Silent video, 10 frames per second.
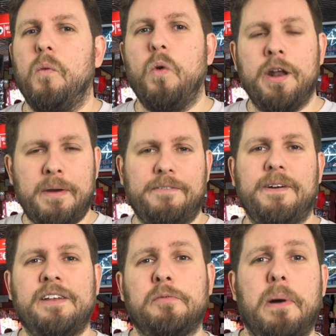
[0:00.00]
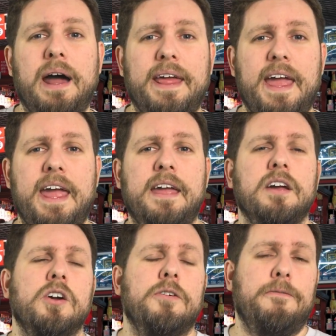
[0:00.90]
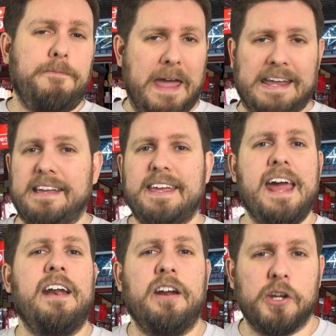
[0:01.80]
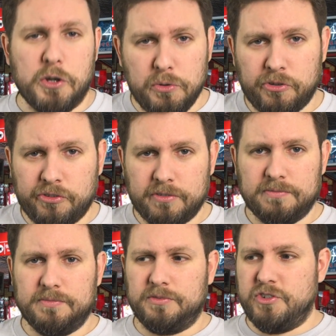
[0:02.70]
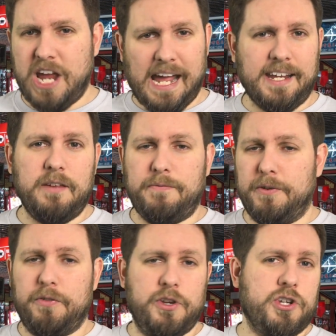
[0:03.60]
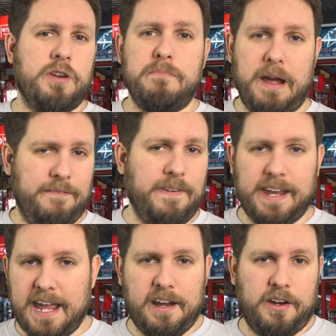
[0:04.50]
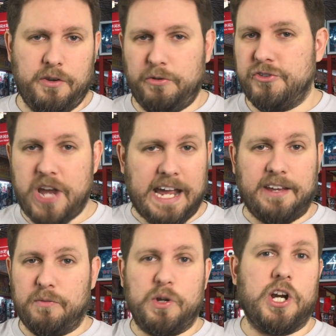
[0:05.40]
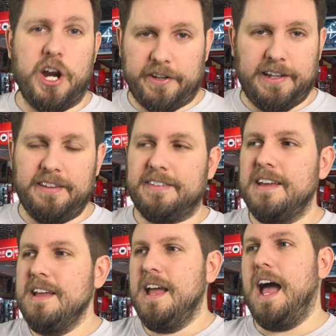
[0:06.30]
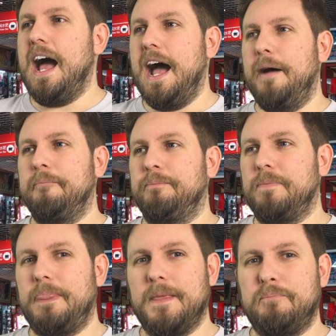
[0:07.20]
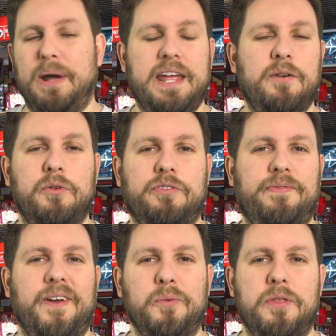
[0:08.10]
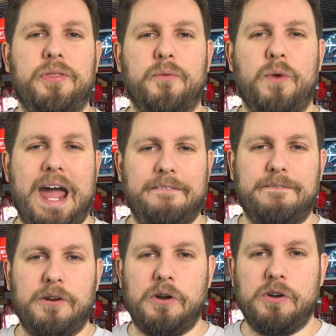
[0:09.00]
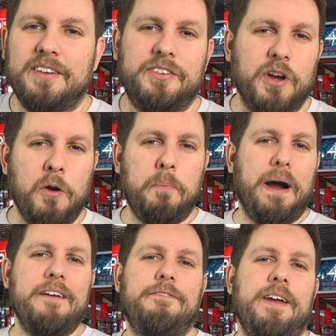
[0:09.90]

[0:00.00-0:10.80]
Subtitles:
One of my friends bought a fake Canada Goose jacket. First of all, you shouldn't buy fake Canada Goose jacket regardless, but it was filled with rat fur. Don't buy